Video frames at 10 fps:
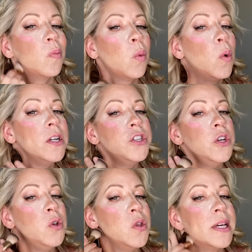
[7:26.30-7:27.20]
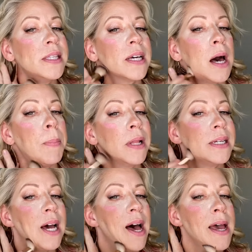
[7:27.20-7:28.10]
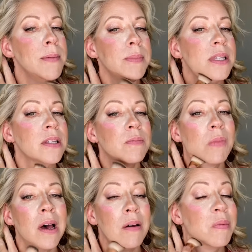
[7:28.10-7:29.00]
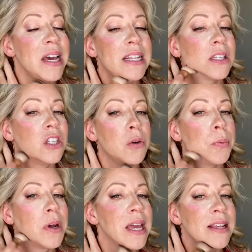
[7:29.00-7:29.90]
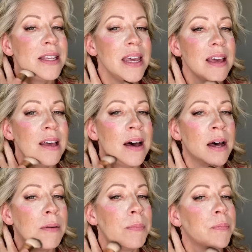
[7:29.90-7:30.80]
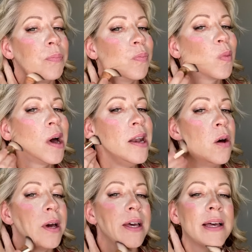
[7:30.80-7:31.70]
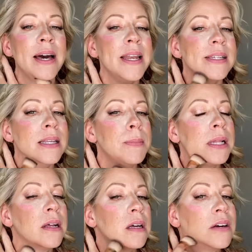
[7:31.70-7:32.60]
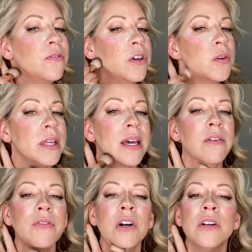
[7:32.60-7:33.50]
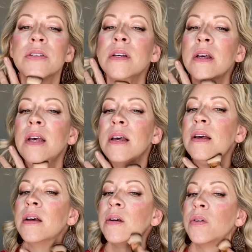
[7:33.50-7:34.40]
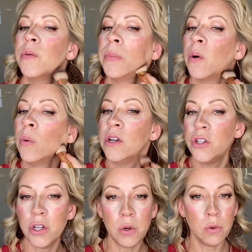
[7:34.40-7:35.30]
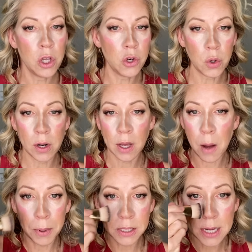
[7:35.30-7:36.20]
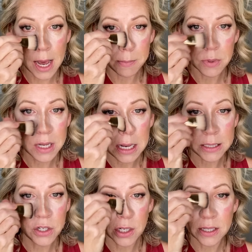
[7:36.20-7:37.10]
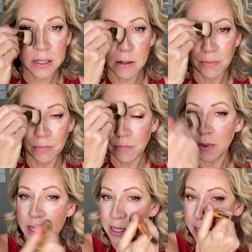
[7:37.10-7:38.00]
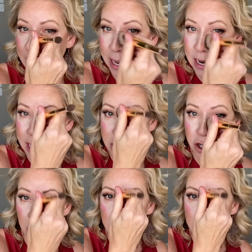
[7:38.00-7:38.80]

Once you do this a couple of times, it's super easy. I know it can kind of seem a little confusing at first, but once you do it a couple of times, it's second nature.